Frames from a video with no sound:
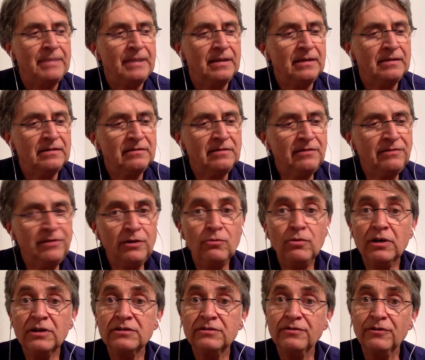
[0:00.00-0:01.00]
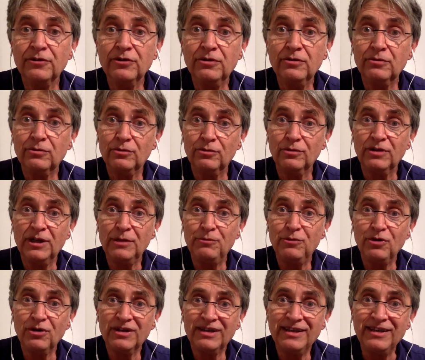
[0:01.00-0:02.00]
and see if it works for you to keep
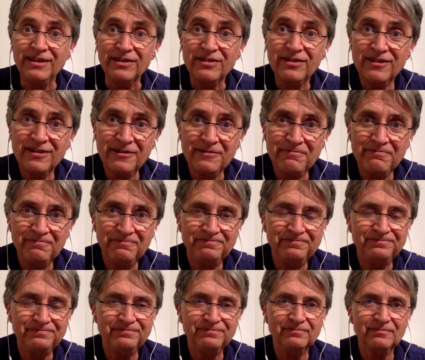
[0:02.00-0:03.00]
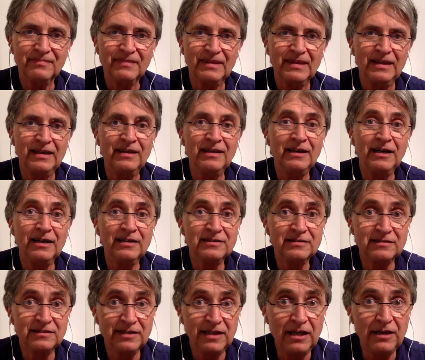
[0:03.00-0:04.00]
your teeth. It has
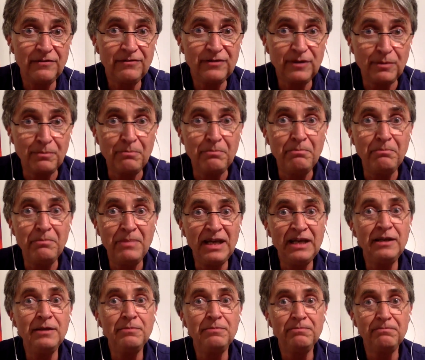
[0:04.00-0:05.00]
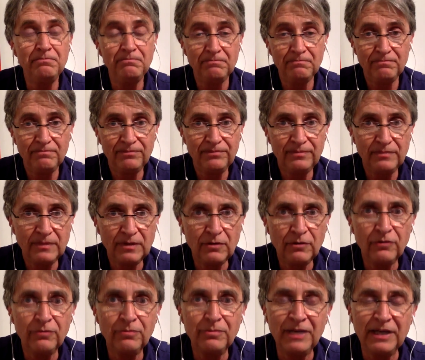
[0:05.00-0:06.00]
saved many
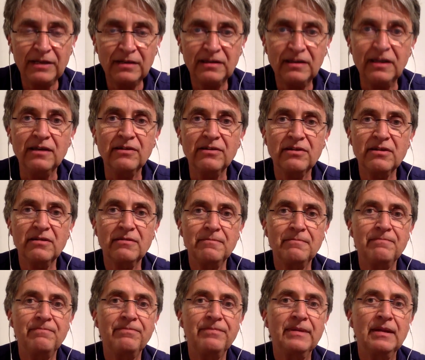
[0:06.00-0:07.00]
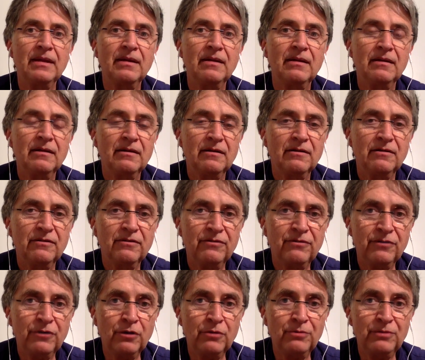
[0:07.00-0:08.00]
of my teeth
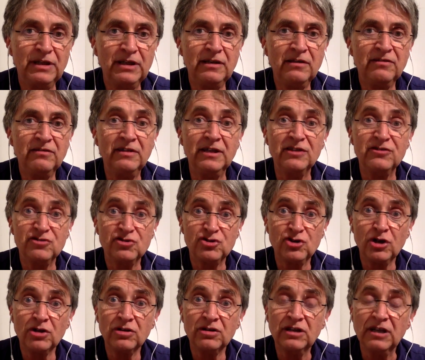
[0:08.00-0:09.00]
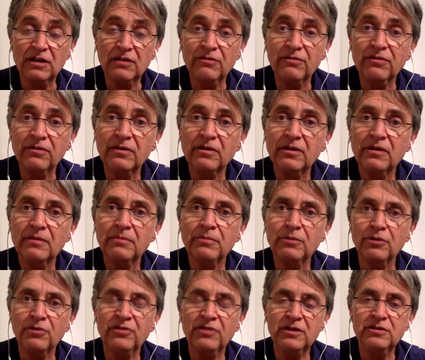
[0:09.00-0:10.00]
from this destructive
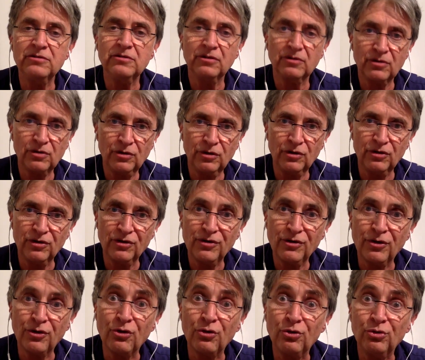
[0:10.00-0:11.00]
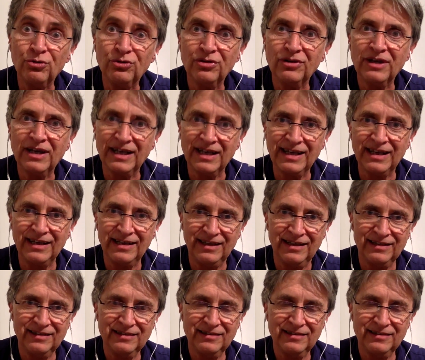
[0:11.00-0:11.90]
procedure called root canal,